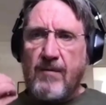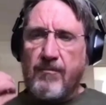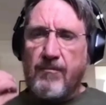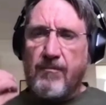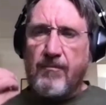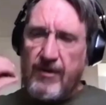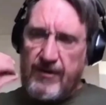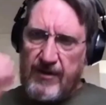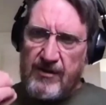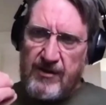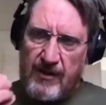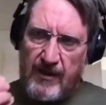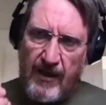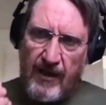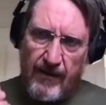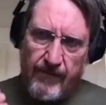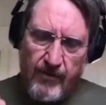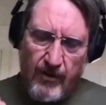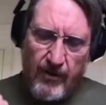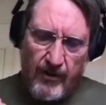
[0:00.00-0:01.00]
But there's a
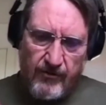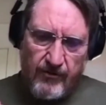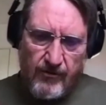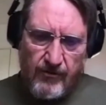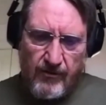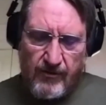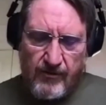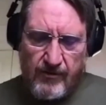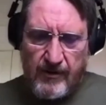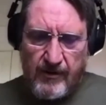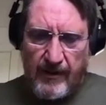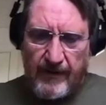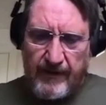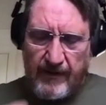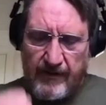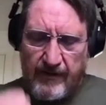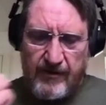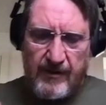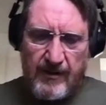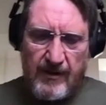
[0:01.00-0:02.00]
caveat to this, and
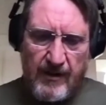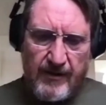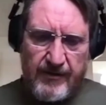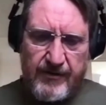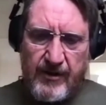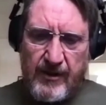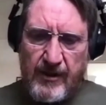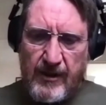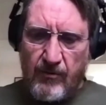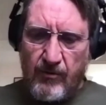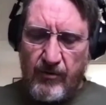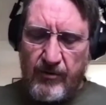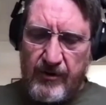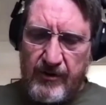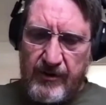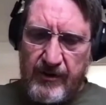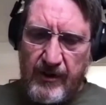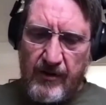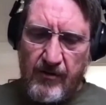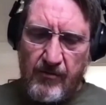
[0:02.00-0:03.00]
that's the last thing I want to
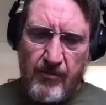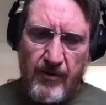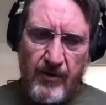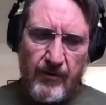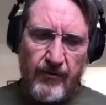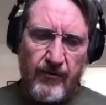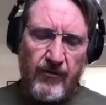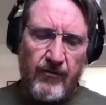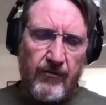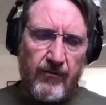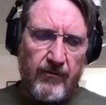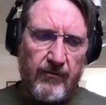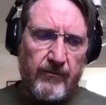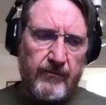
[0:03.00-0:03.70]
say about this.